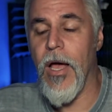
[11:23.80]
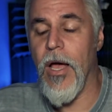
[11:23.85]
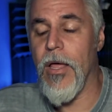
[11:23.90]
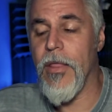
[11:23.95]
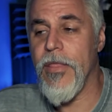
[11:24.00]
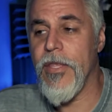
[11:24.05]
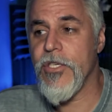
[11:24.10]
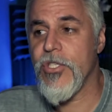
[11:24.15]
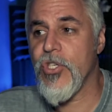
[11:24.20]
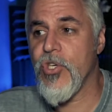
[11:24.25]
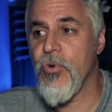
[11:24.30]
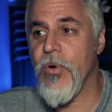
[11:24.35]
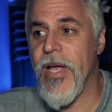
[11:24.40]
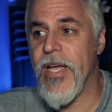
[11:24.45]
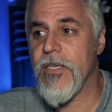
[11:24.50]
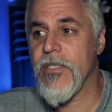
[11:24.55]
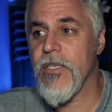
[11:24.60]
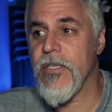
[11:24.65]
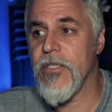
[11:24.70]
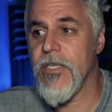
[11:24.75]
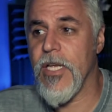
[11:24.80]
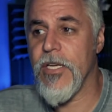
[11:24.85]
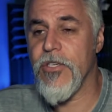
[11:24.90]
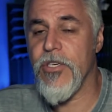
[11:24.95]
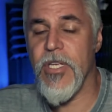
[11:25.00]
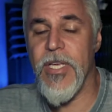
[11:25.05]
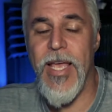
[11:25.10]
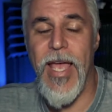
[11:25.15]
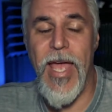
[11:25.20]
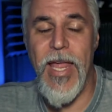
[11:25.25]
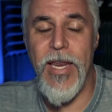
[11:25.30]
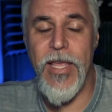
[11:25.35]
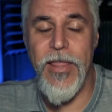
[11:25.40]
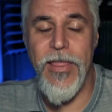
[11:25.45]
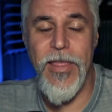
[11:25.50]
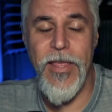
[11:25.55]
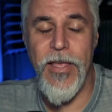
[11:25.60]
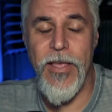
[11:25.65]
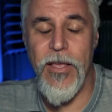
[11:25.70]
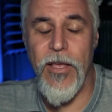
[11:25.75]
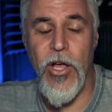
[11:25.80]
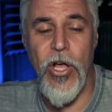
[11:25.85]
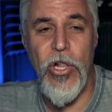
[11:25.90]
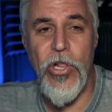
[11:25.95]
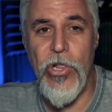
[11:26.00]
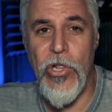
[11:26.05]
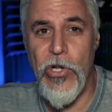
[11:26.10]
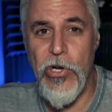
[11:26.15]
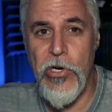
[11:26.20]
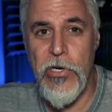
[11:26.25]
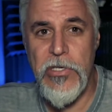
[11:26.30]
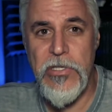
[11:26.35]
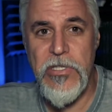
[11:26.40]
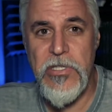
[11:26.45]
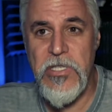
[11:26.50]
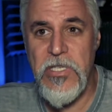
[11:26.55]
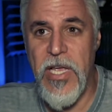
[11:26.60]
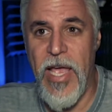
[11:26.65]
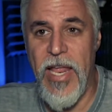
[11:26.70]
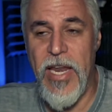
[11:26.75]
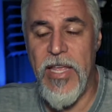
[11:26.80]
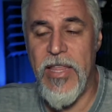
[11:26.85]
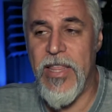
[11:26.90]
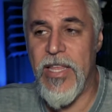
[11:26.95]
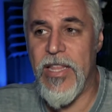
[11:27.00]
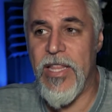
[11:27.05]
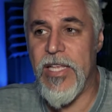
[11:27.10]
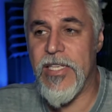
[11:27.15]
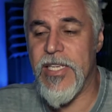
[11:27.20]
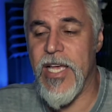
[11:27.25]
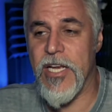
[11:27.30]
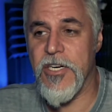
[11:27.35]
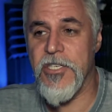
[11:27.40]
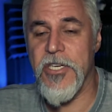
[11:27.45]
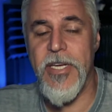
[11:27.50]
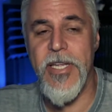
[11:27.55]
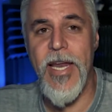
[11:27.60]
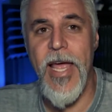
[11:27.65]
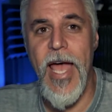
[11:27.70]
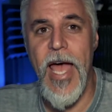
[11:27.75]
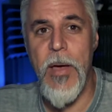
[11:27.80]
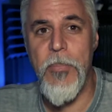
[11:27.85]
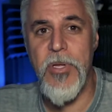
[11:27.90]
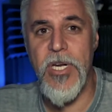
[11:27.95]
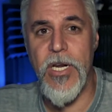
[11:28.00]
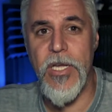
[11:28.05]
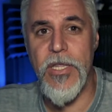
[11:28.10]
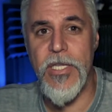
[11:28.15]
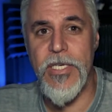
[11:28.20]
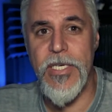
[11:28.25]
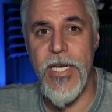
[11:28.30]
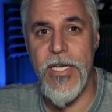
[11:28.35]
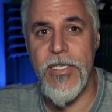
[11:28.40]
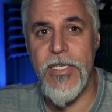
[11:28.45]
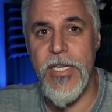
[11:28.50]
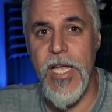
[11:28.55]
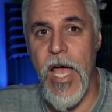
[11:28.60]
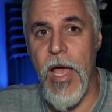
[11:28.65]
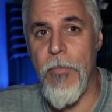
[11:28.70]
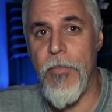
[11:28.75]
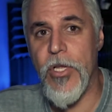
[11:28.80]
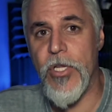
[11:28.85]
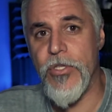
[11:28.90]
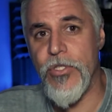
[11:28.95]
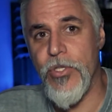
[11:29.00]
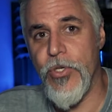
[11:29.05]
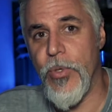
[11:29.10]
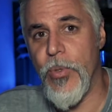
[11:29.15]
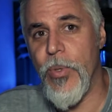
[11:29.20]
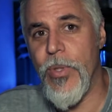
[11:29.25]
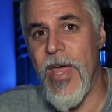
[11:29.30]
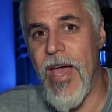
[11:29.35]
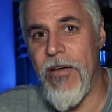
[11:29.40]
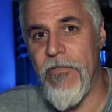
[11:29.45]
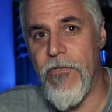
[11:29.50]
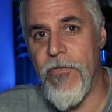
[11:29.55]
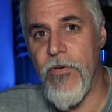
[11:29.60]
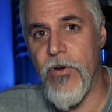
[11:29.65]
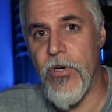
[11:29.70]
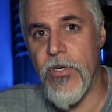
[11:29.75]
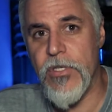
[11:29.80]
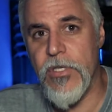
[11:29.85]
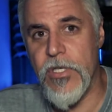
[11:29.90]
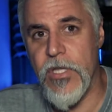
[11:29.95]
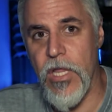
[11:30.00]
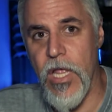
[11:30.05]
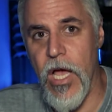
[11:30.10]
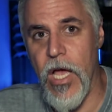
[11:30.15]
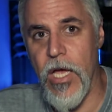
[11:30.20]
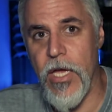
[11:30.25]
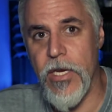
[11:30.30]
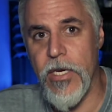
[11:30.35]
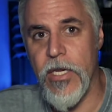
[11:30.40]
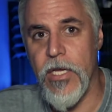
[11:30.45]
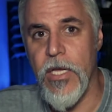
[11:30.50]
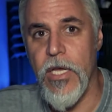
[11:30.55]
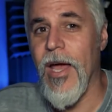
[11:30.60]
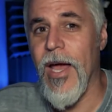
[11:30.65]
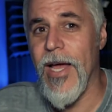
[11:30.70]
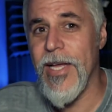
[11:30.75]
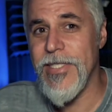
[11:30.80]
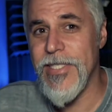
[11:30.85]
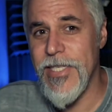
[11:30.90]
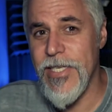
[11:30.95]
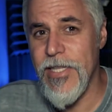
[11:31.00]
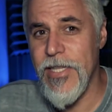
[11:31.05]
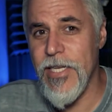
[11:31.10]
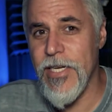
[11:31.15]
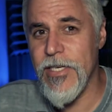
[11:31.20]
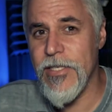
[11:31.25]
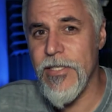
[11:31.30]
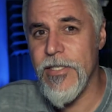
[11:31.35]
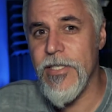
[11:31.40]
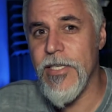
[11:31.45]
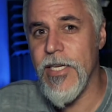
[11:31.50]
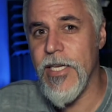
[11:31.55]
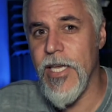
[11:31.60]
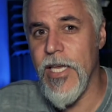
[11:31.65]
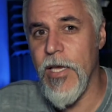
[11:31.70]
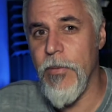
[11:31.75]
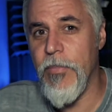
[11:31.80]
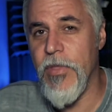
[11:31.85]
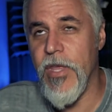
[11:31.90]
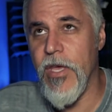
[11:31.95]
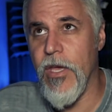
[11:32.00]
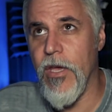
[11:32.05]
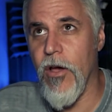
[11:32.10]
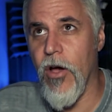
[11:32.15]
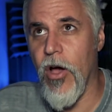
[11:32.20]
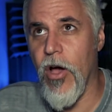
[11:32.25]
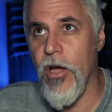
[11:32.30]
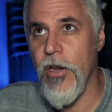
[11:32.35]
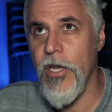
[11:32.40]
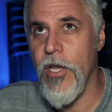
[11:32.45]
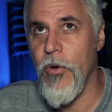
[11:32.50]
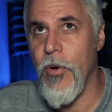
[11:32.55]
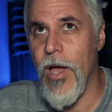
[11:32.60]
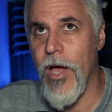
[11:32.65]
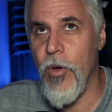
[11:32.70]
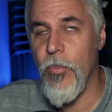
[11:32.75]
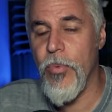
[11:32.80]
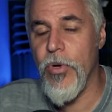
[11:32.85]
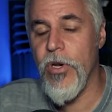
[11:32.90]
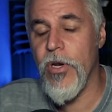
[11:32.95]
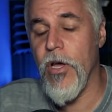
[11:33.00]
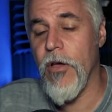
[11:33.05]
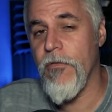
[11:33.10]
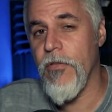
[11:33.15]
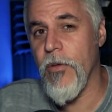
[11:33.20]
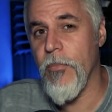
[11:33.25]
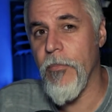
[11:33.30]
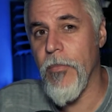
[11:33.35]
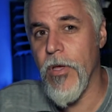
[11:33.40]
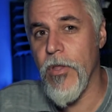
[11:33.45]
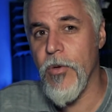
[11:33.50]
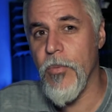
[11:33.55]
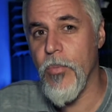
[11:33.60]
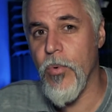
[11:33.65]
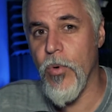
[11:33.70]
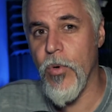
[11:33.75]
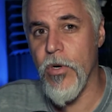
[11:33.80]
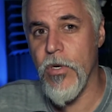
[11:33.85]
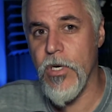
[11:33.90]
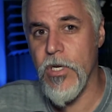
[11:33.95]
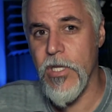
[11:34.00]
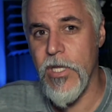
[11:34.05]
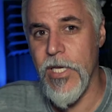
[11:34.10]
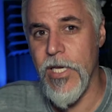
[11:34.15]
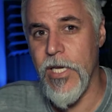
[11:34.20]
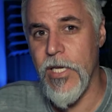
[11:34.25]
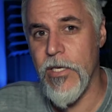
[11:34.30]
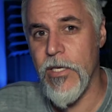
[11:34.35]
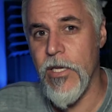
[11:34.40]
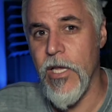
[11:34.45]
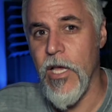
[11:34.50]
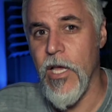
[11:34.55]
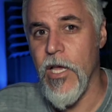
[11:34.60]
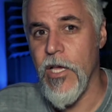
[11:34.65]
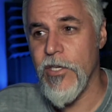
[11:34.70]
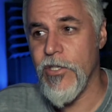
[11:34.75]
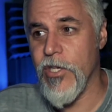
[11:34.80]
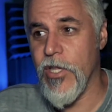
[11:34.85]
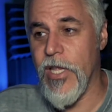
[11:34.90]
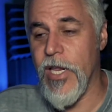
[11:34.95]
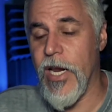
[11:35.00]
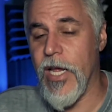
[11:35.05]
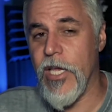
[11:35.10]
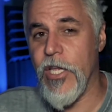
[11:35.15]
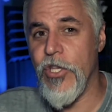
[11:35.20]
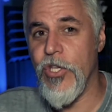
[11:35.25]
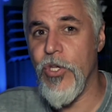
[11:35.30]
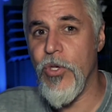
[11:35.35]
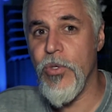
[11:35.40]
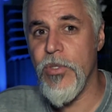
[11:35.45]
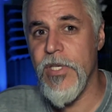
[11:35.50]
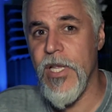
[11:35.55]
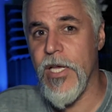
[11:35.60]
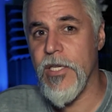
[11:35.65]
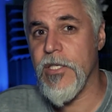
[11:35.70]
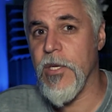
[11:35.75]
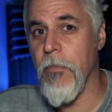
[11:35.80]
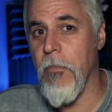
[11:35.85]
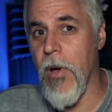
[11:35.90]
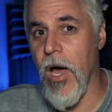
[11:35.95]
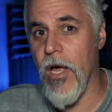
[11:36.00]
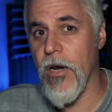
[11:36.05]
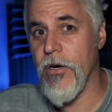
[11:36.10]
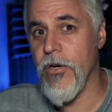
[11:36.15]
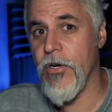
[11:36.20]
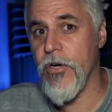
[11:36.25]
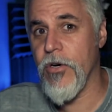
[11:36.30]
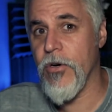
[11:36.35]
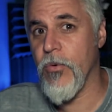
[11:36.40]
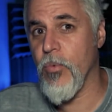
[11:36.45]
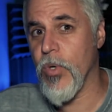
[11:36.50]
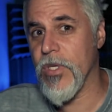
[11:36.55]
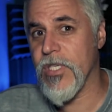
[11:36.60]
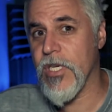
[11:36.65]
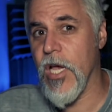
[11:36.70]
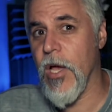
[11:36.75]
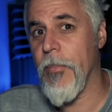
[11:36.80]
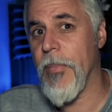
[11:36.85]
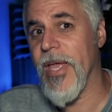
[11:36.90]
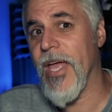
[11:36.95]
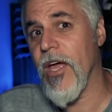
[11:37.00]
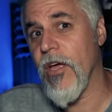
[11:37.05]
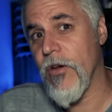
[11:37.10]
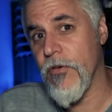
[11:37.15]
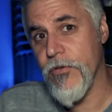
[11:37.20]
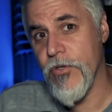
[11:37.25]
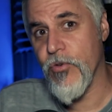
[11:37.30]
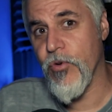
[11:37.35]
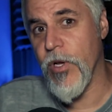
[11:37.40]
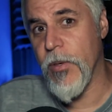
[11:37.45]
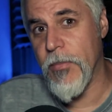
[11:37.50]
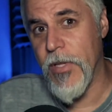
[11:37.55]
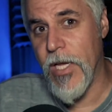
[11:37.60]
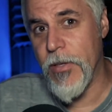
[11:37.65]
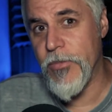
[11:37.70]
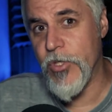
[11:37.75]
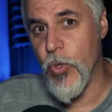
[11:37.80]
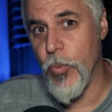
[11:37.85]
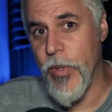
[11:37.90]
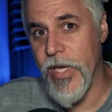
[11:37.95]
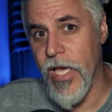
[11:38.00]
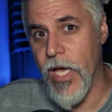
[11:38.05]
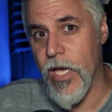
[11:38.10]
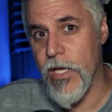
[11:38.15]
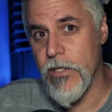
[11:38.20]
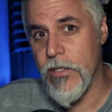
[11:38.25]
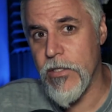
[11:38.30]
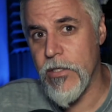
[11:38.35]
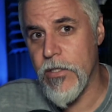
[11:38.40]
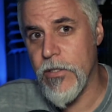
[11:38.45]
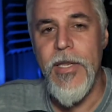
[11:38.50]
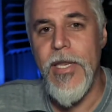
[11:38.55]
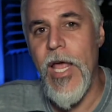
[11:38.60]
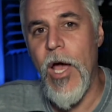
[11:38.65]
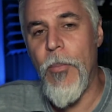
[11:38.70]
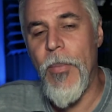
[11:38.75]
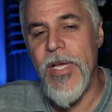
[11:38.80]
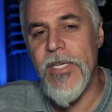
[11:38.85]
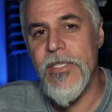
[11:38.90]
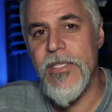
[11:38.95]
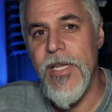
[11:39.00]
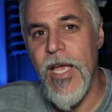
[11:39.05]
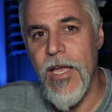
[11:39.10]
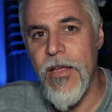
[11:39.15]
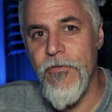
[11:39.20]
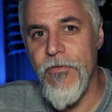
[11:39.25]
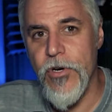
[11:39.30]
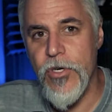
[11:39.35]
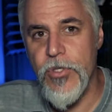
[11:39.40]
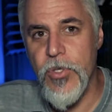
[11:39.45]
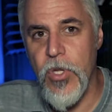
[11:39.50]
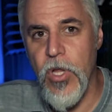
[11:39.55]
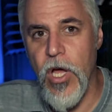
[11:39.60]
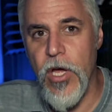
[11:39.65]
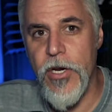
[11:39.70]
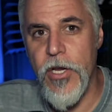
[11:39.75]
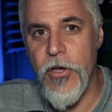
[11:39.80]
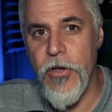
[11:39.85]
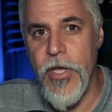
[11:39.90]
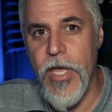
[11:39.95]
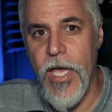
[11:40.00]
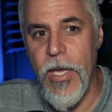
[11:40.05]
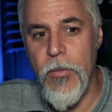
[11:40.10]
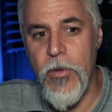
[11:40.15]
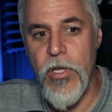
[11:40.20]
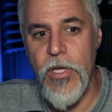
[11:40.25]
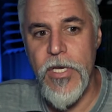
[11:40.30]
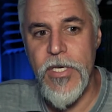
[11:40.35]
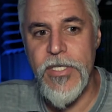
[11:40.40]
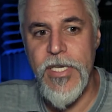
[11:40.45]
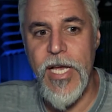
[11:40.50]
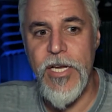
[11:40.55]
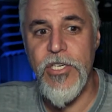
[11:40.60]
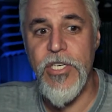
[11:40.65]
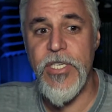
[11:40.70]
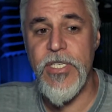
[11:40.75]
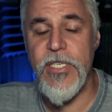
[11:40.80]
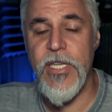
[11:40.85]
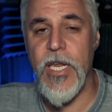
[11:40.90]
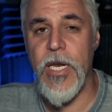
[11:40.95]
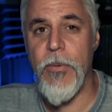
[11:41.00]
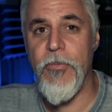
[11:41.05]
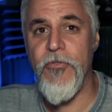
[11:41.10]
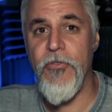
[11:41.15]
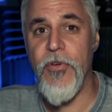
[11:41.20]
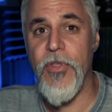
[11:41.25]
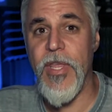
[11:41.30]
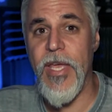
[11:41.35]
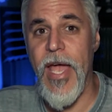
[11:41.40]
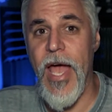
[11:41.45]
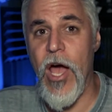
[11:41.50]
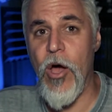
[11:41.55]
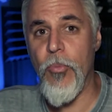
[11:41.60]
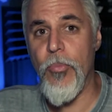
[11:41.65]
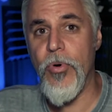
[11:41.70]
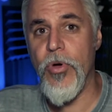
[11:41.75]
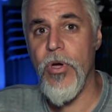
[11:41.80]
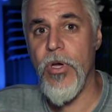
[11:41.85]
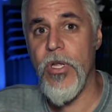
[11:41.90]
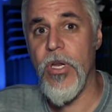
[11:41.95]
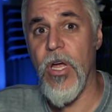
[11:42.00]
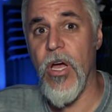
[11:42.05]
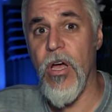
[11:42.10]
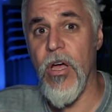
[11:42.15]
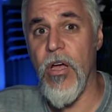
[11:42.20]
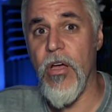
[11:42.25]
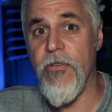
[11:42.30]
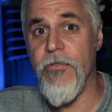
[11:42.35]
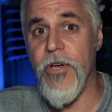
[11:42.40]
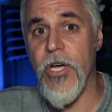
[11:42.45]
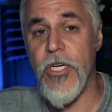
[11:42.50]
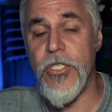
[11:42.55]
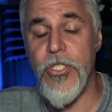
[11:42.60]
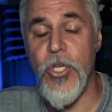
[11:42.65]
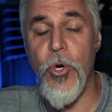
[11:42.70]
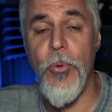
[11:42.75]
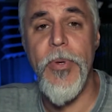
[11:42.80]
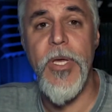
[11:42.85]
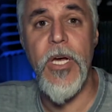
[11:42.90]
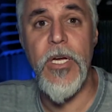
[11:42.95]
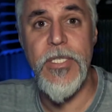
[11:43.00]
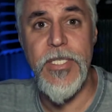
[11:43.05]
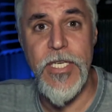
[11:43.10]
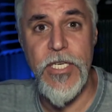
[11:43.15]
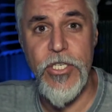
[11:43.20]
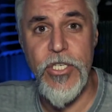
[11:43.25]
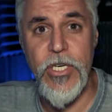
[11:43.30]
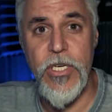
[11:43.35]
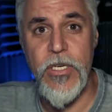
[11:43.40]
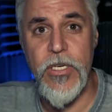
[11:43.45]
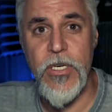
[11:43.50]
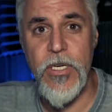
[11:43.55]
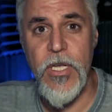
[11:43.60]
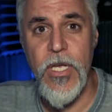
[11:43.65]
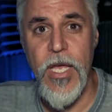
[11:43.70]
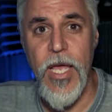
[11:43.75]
This directs essentially anything, alerts, anything that's actually going to happen on the desktop to that first line. I did this to keep the audio output of the motherboard clean so that I can use that to monitor what's coming out of Streamlabs OBS. Now, my second virtual audio cable is actually set up for the output of Adobe Audition.